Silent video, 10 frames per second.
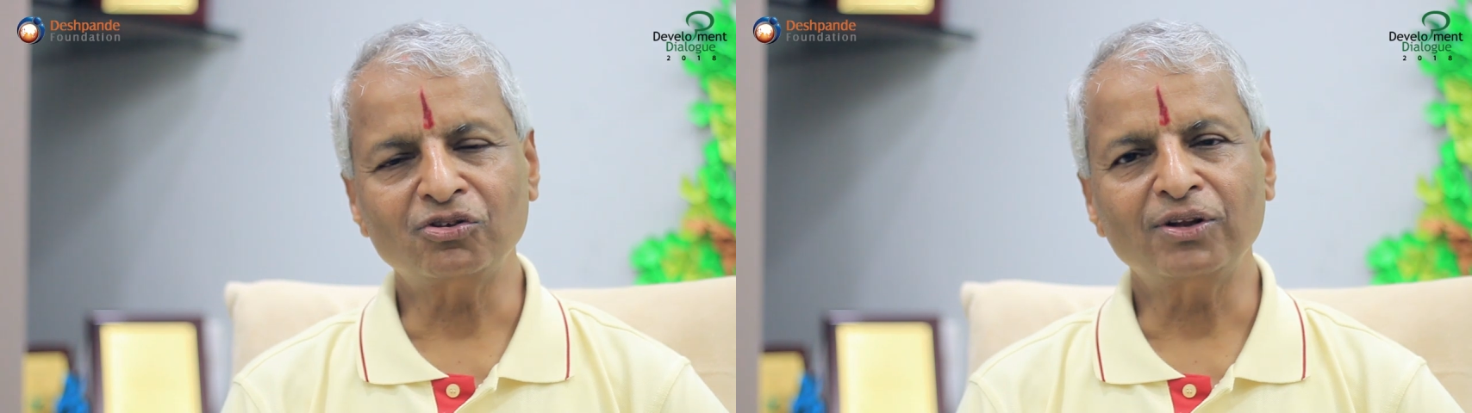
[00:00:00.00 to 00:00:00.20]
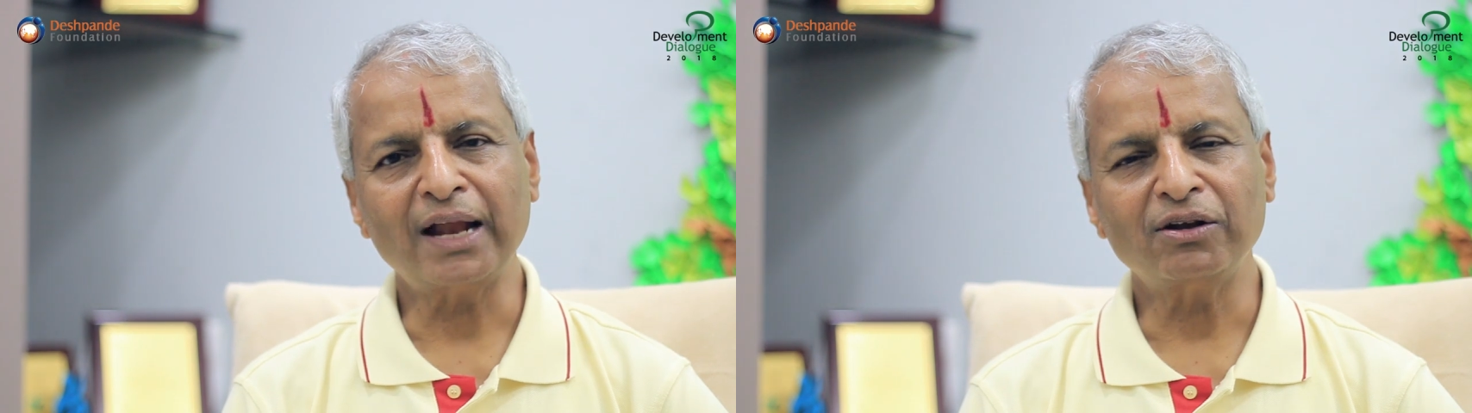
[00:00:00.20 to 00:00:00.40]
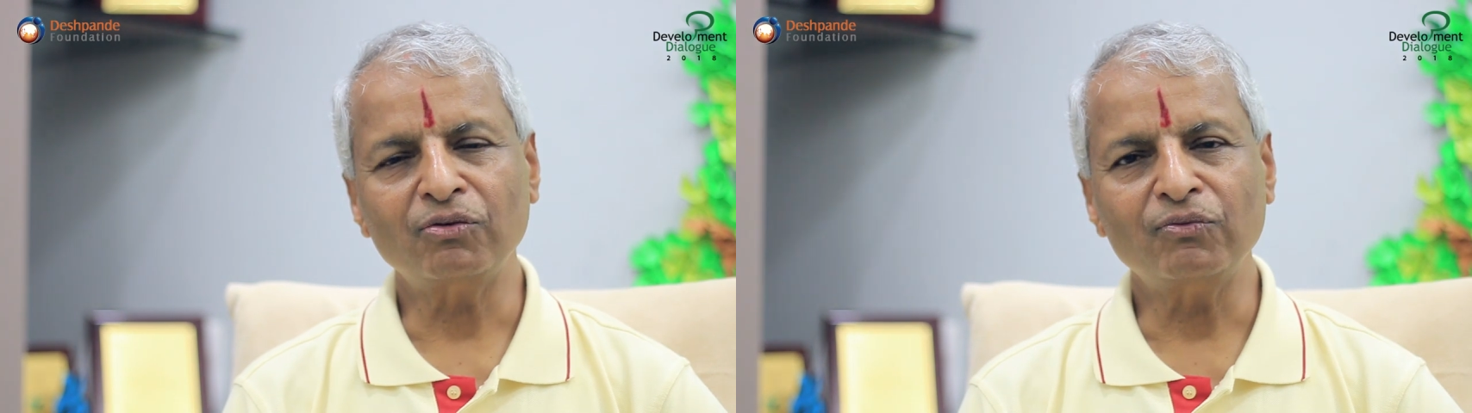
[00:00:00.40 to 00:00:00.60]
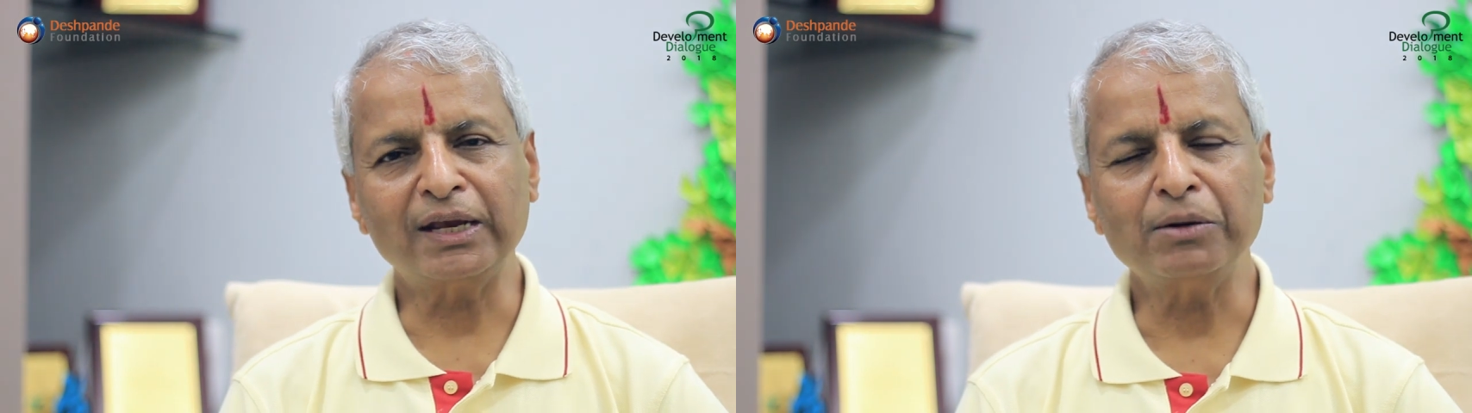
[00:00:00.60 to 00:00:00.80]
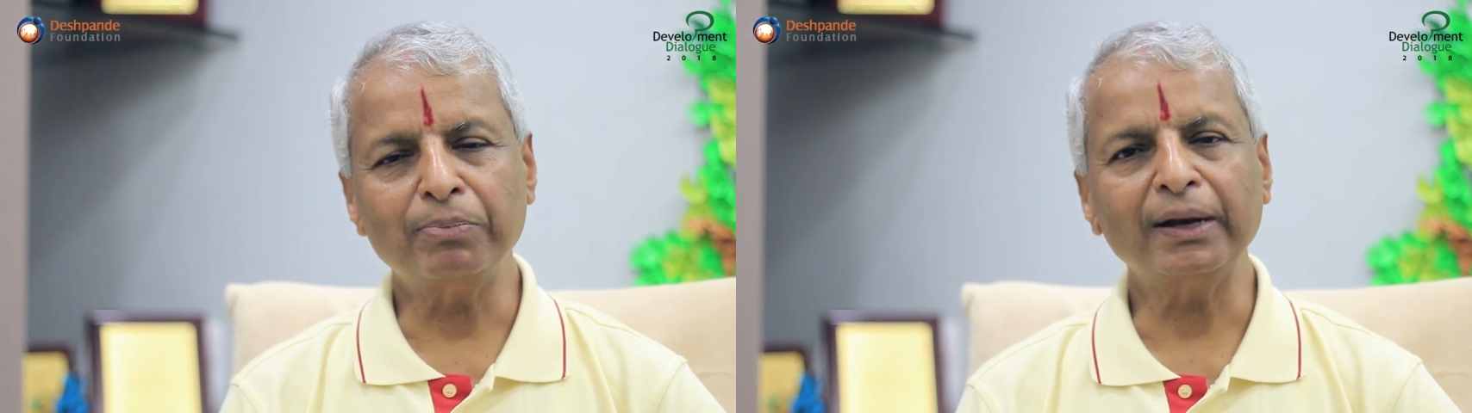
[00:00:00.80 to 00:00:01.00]
so that we
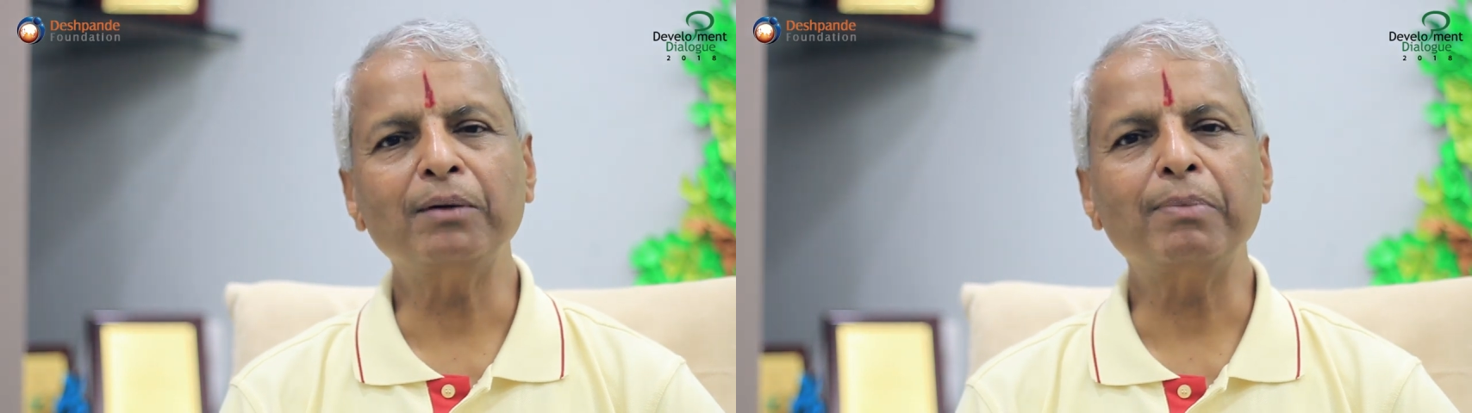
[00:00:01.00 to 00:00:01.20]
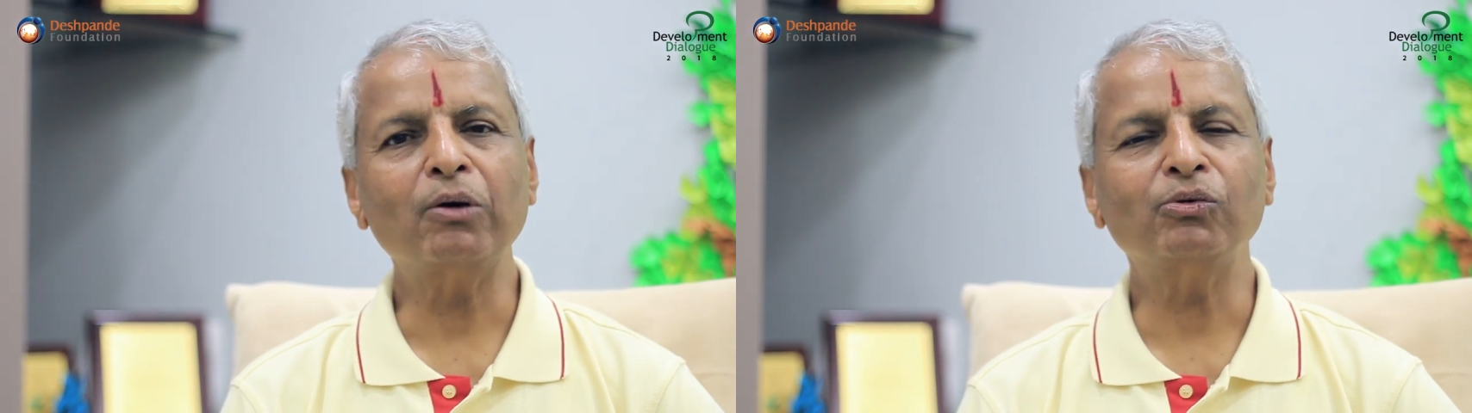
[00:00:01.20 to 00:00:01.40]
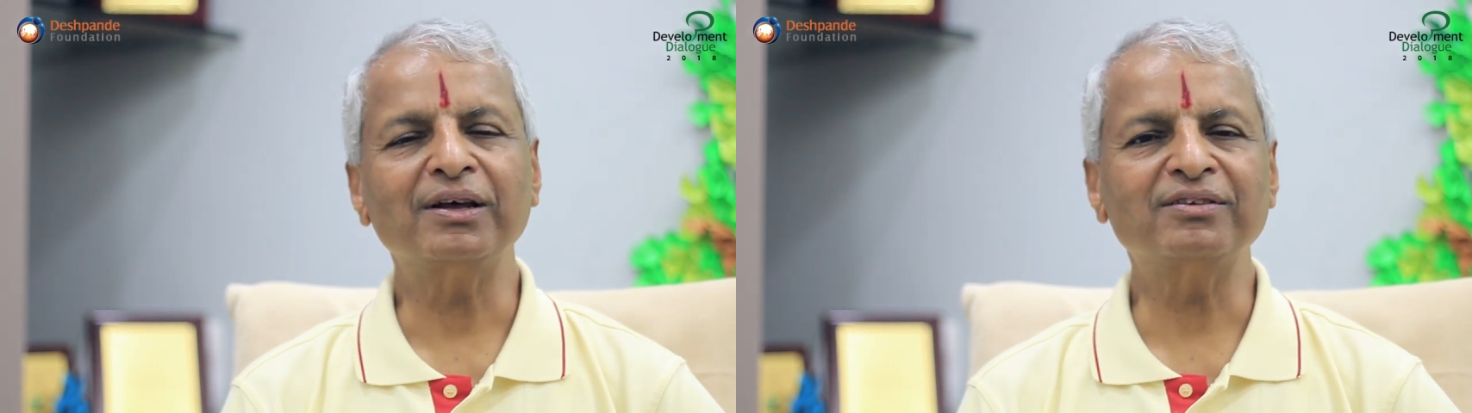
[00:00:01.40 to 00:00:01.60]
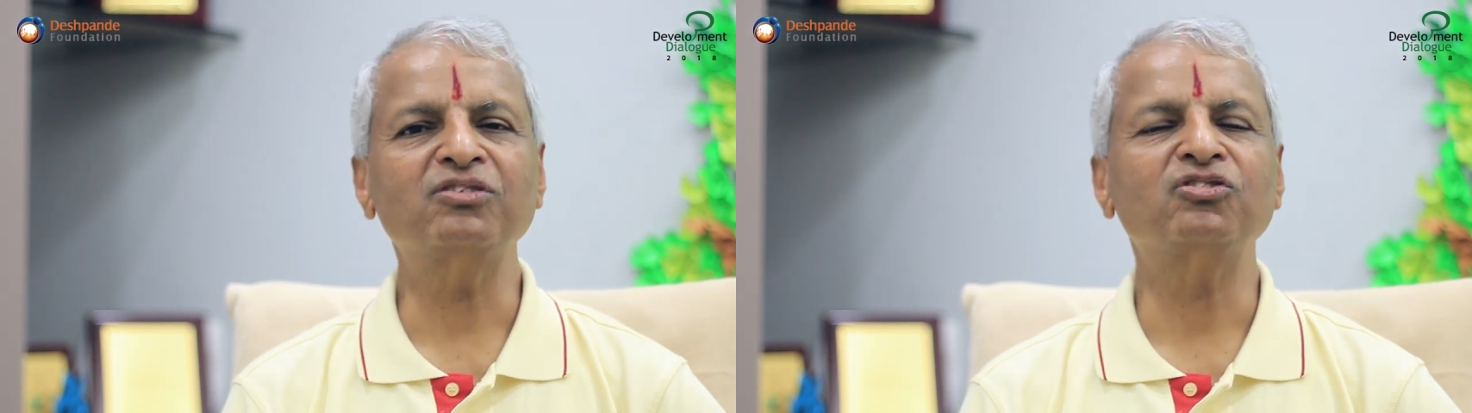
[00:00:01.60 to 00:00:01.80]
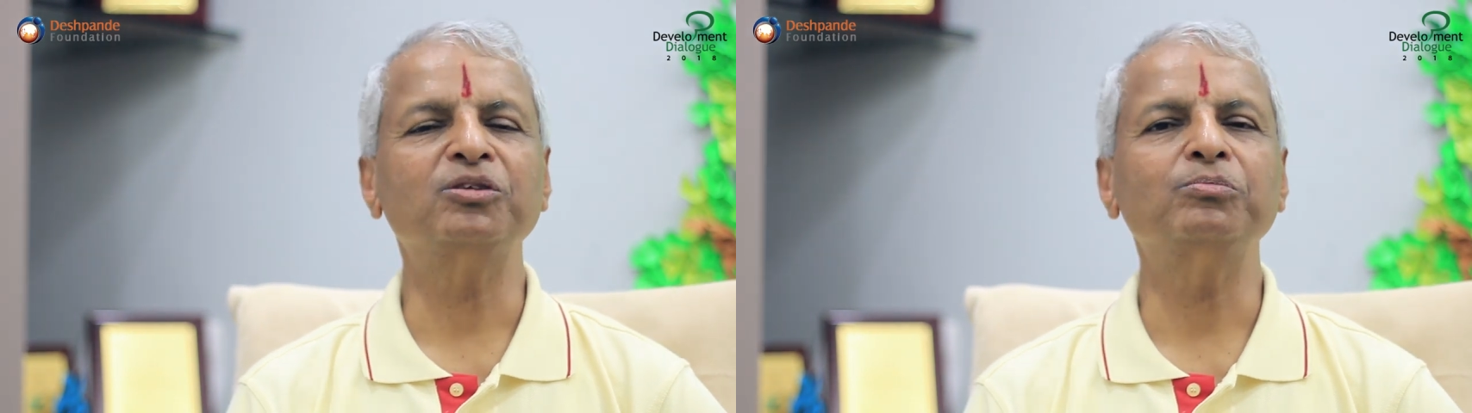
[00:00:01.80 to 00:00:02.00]
can bring about a
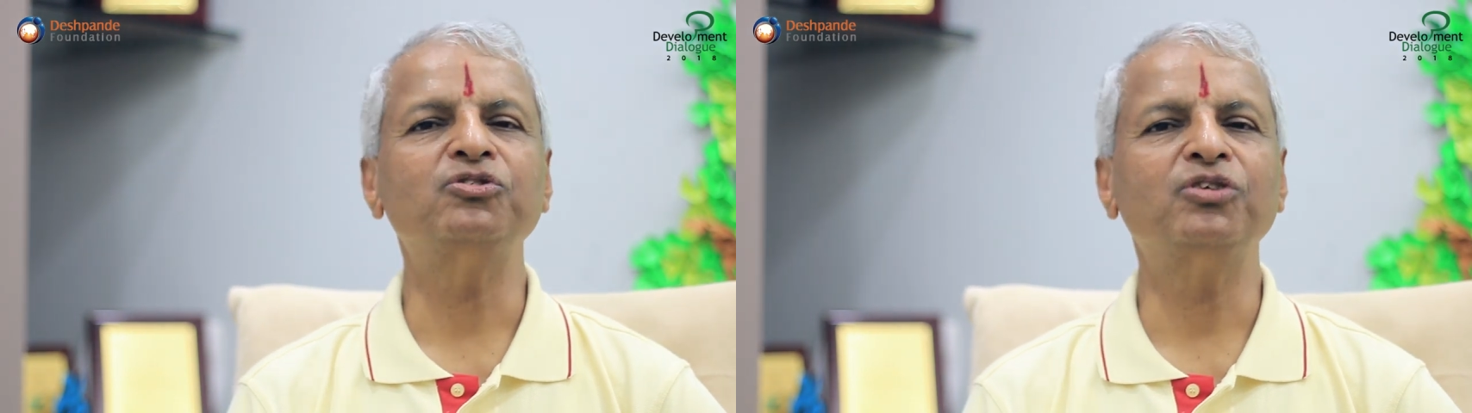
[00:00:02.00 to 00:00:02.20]
system